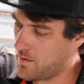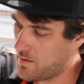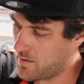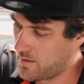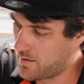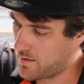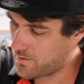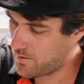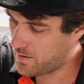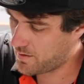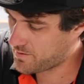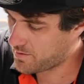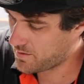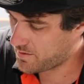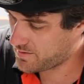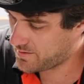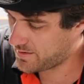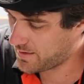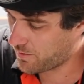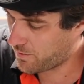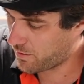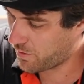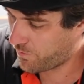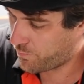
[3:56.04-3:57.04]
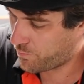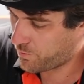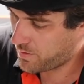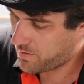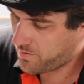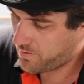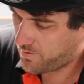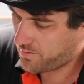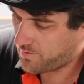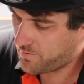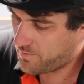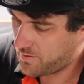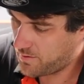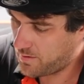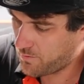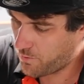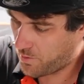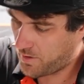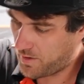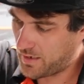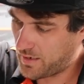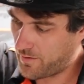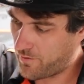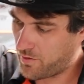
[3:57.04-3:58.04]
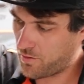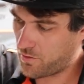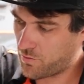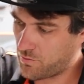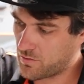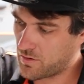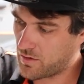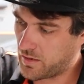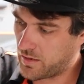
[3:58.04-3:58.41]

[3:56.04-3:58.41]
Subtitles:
Yeah, right, so start off with, you want to give it a good